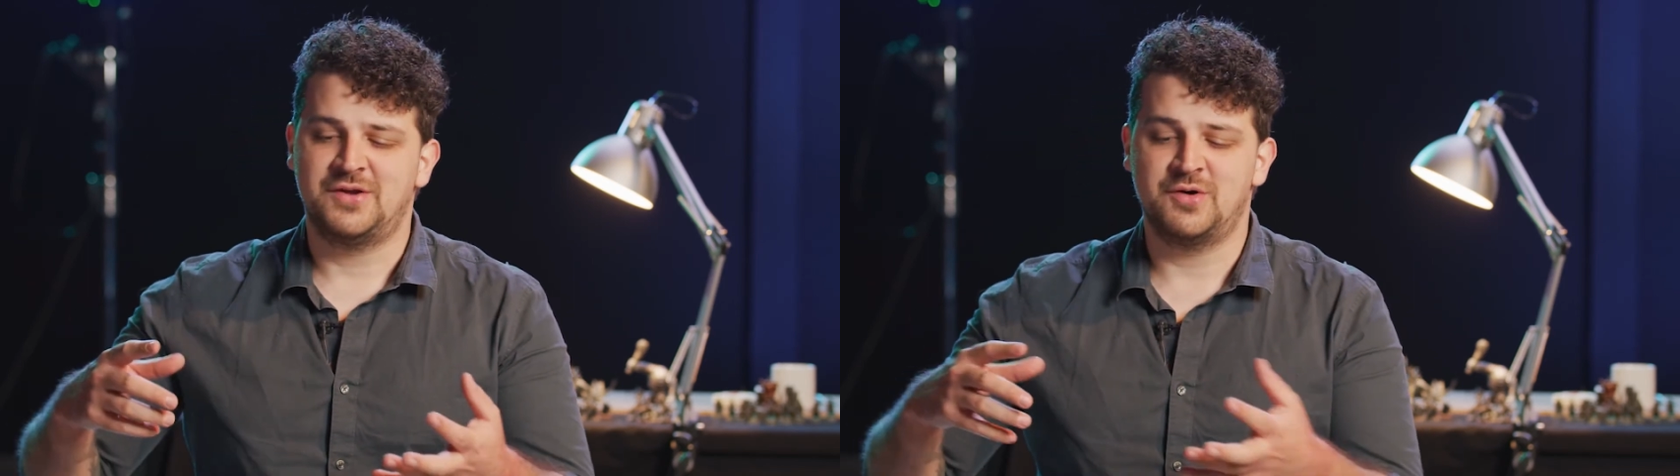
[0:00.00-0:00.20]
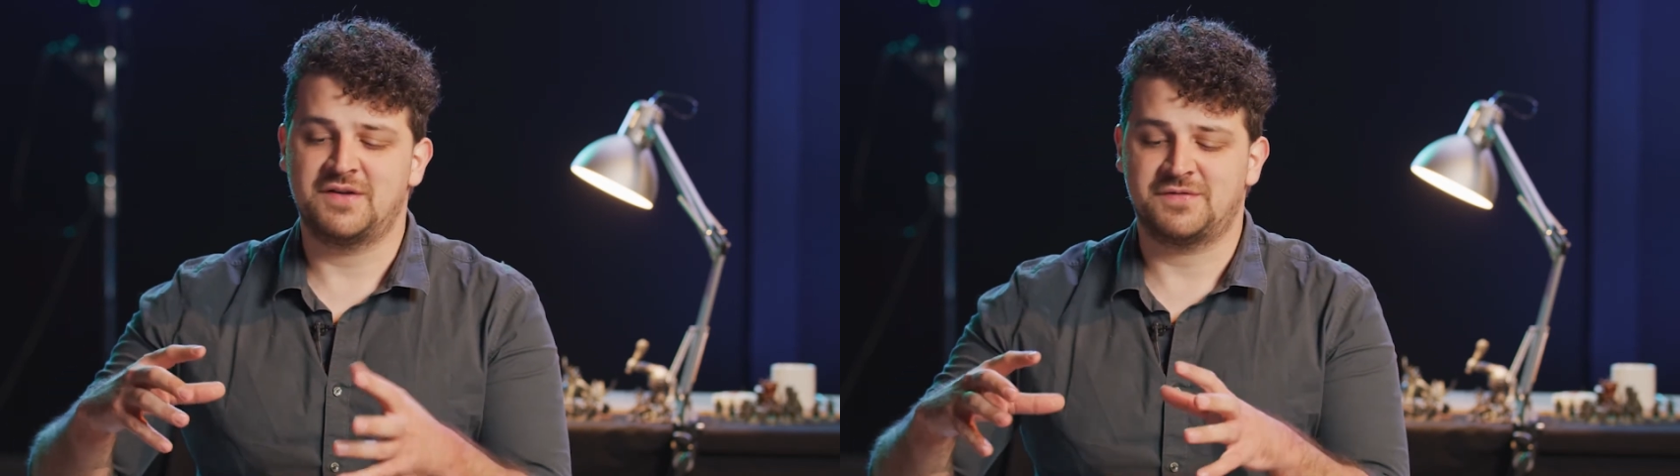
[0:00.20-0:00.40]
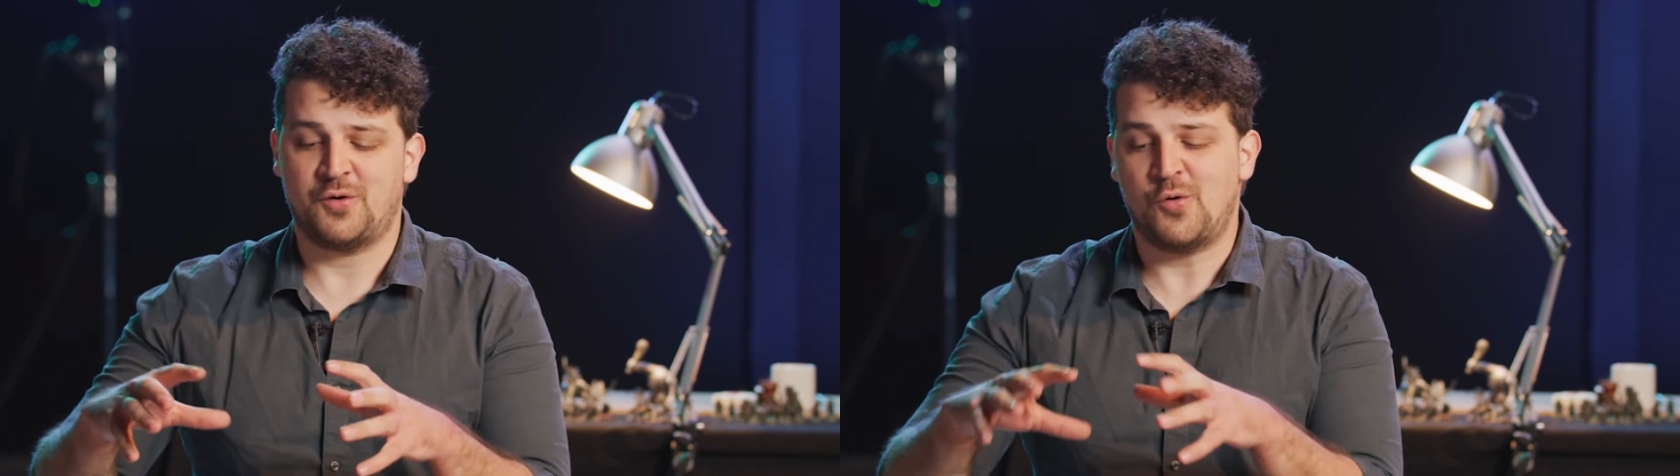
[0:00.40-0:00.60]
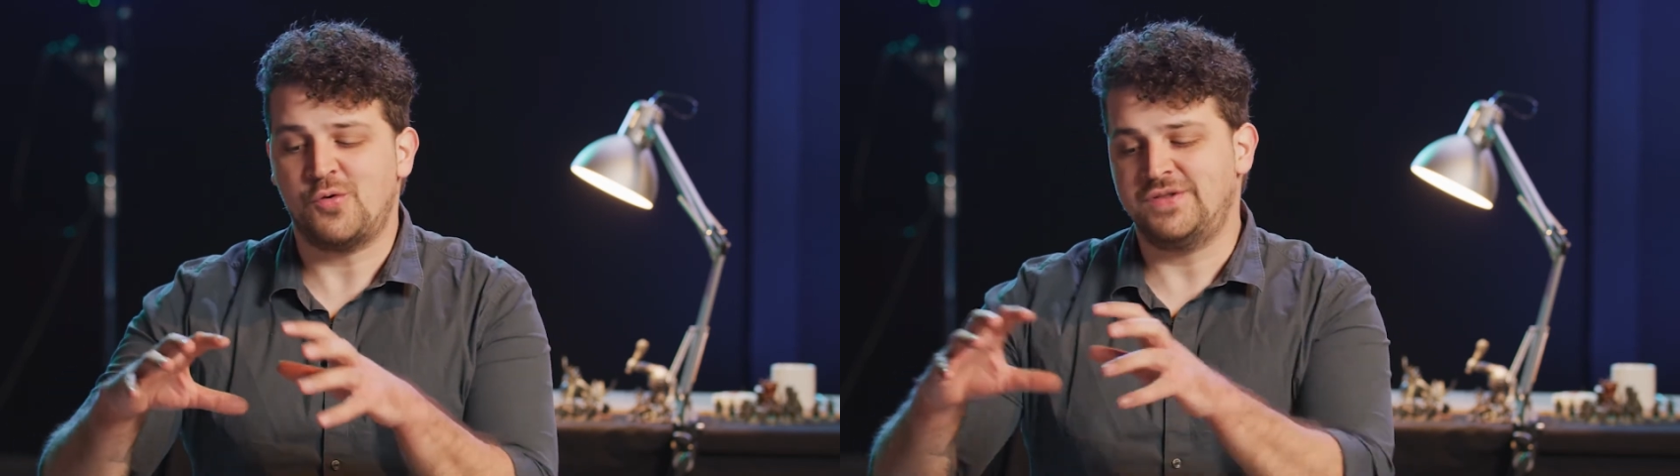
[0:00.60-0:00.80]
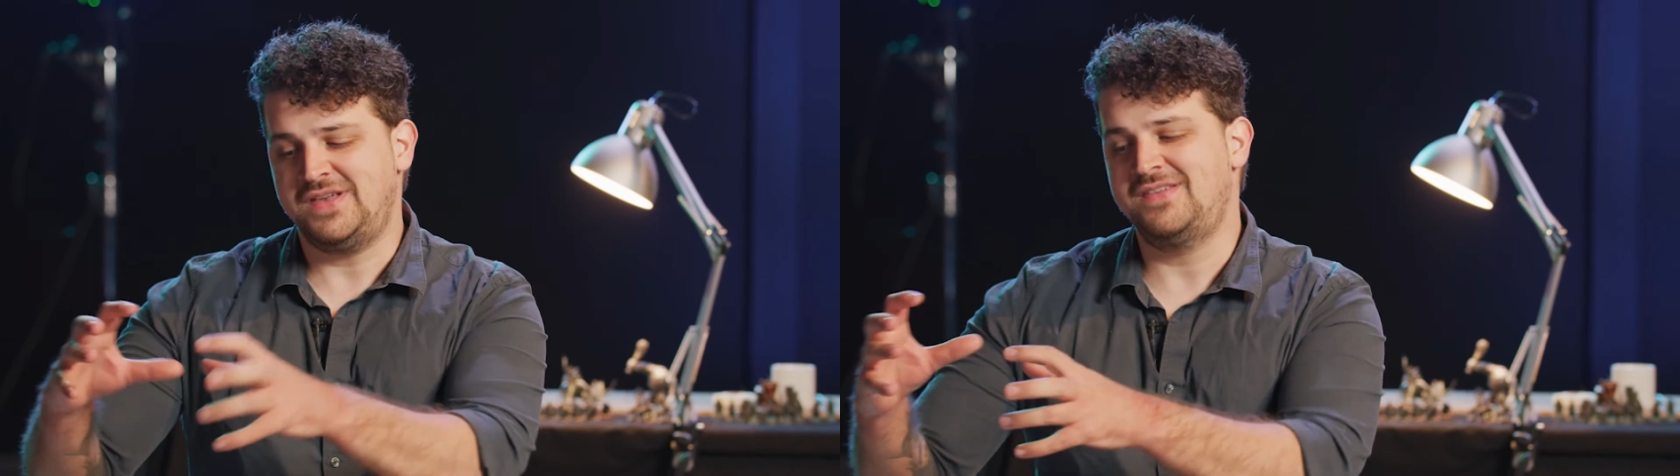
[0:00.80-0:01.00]
you have
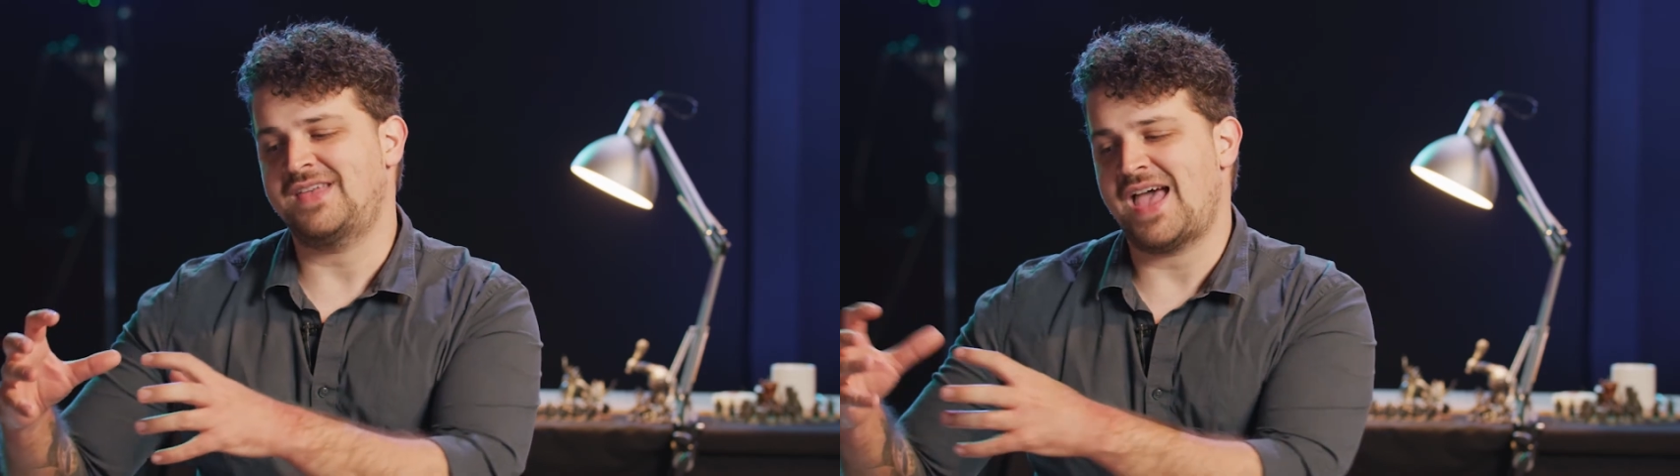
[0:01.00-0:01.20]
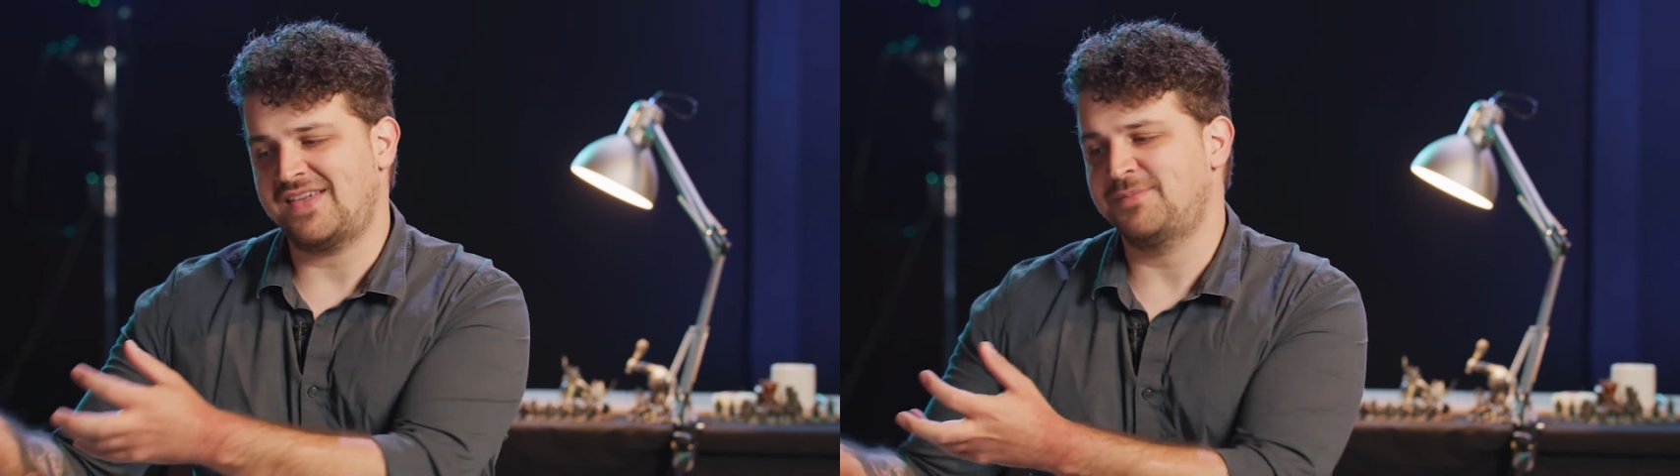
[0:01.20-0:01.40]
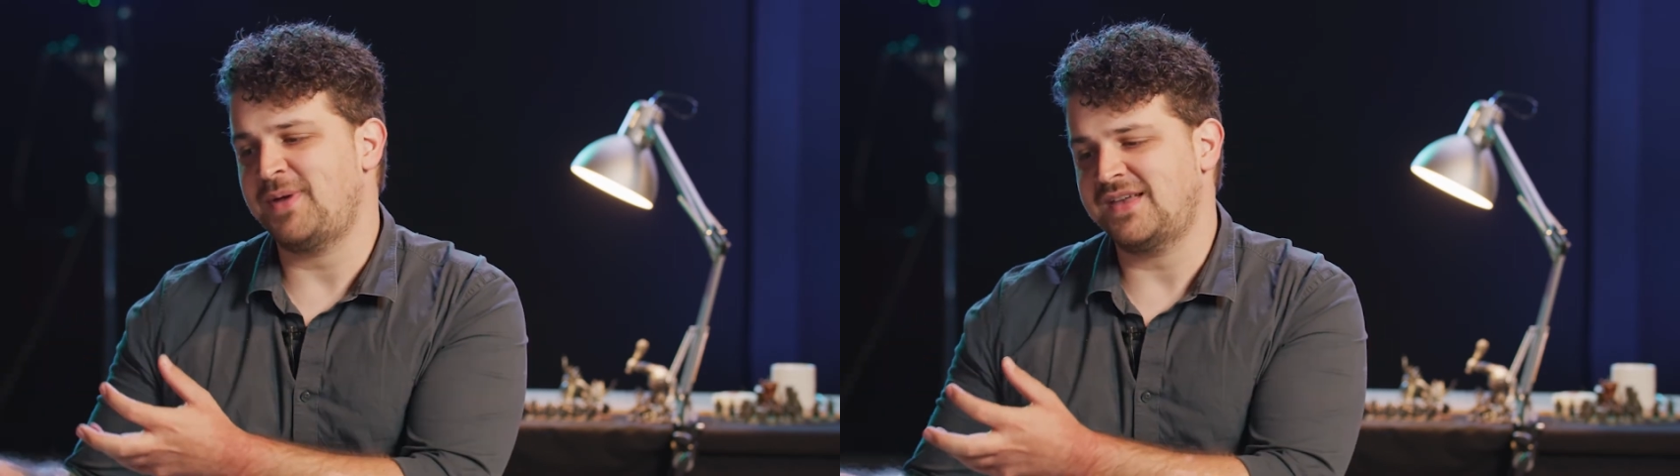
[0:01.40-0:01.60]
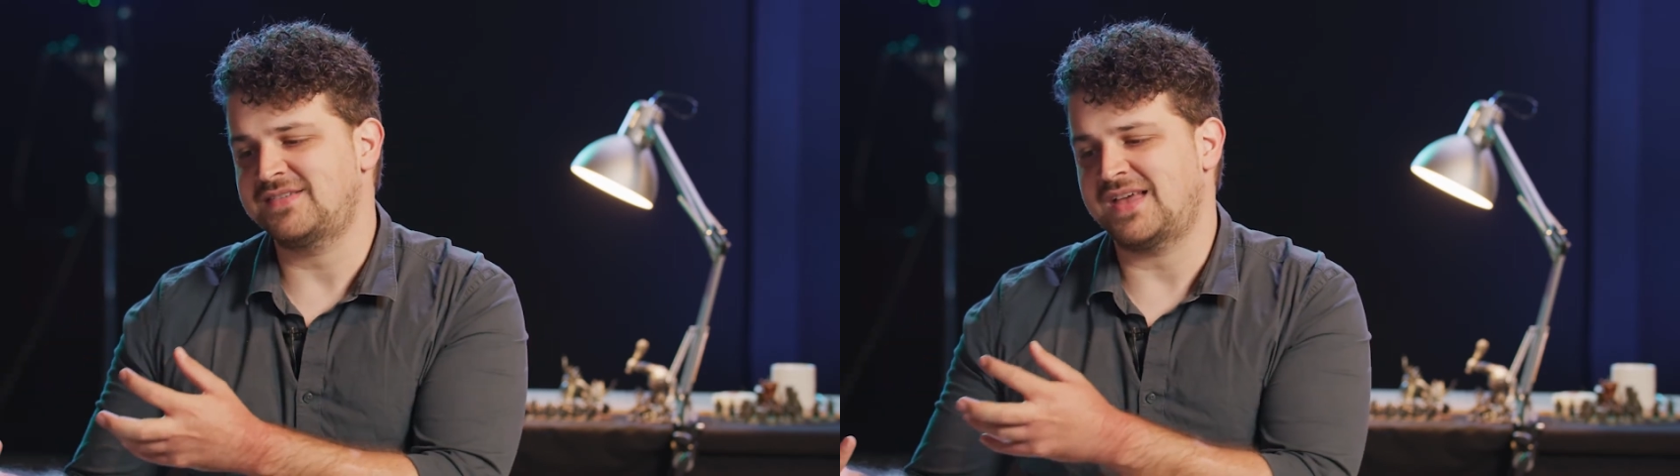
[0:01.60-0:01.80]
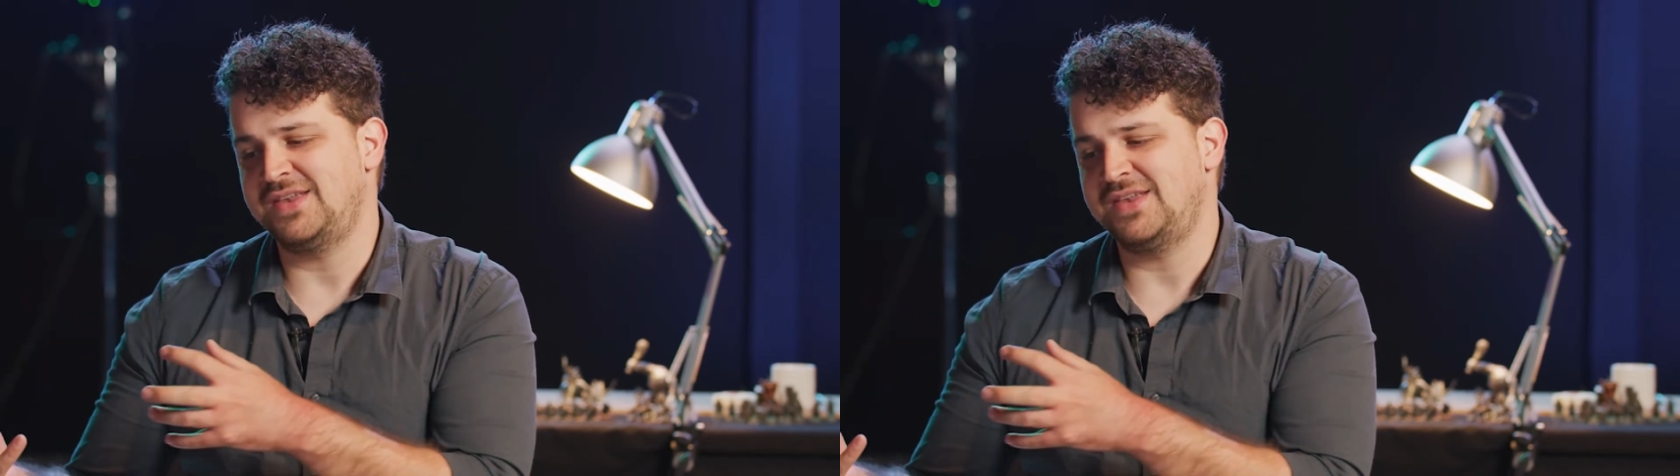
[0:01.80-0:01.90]
all these aspects,